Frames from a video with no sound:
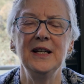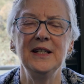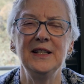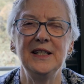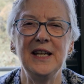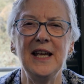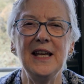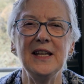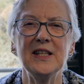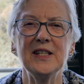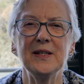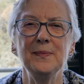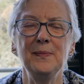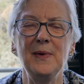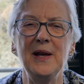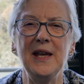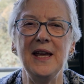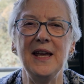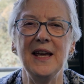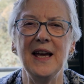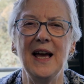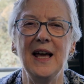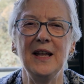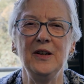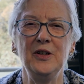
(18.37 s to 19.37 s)
Test
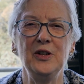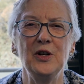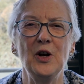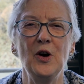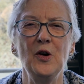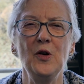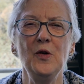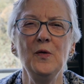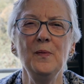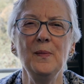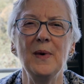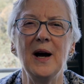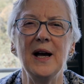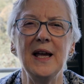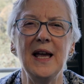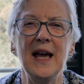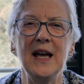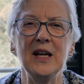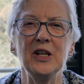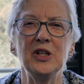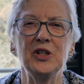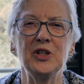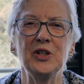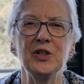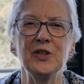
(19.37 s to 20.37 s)
me and know my
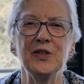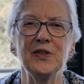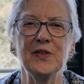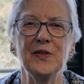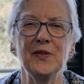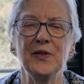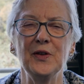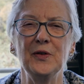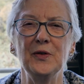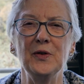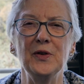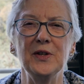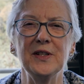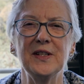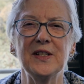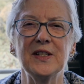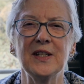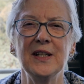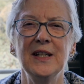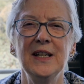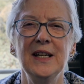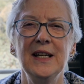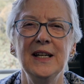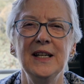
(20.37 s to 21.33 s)
anxious thoughts.